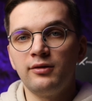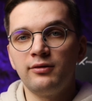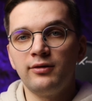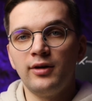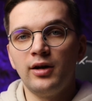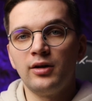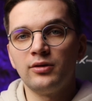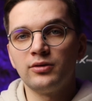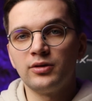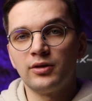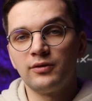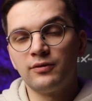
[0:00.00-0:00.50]
I
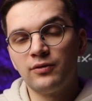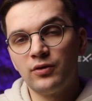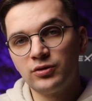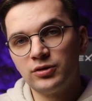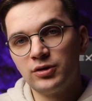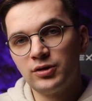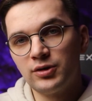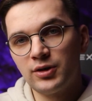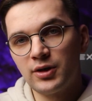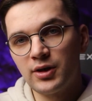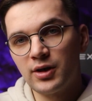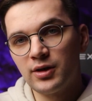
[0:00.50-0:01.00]
found that
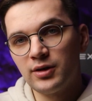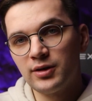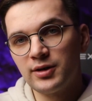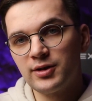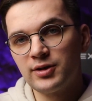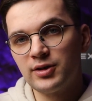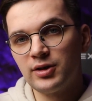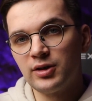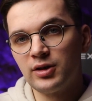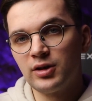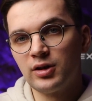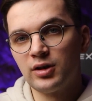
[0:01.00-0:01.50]

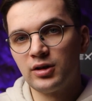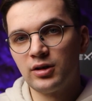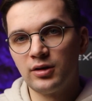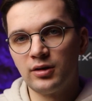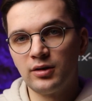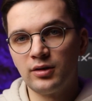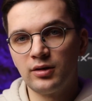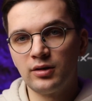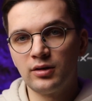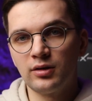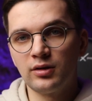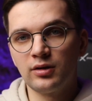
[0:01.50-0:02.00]
photorealistic
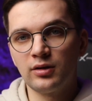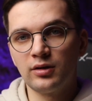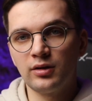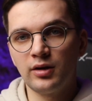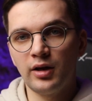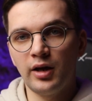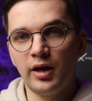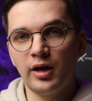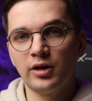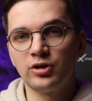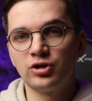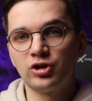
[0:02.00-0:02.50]

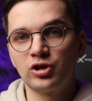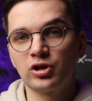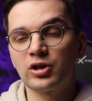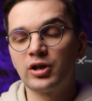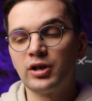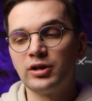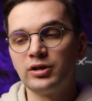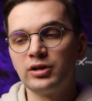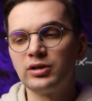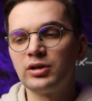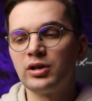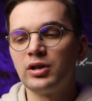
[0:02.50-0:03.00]

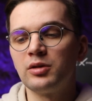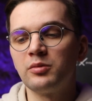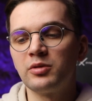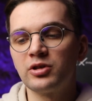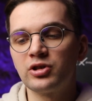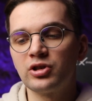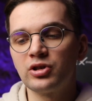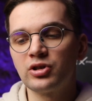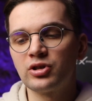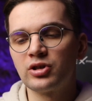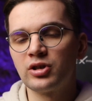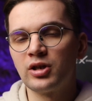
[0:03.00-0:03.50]
AI-generated
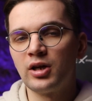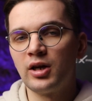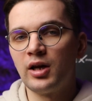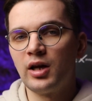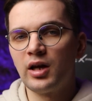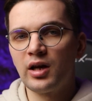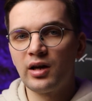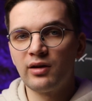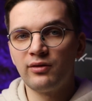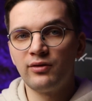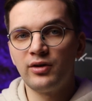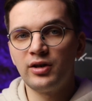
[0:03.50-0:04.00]
images
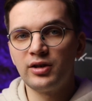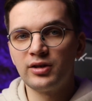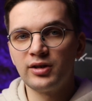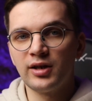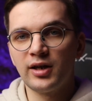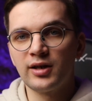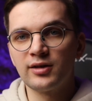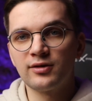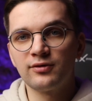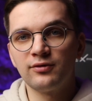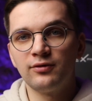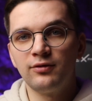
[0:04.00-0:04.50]
are very
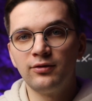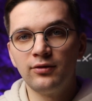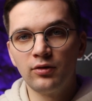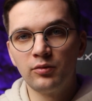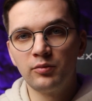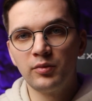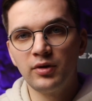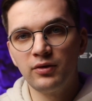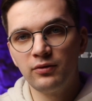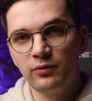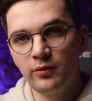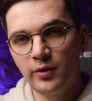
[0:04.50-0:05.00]
nice
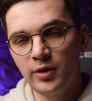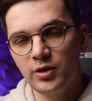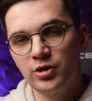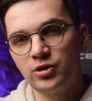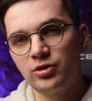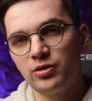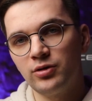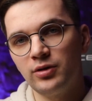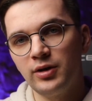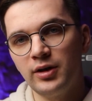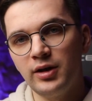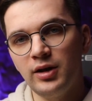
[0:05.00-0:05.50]
for me
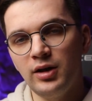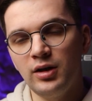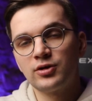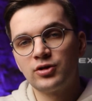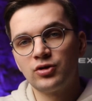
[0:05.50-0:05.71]
visually.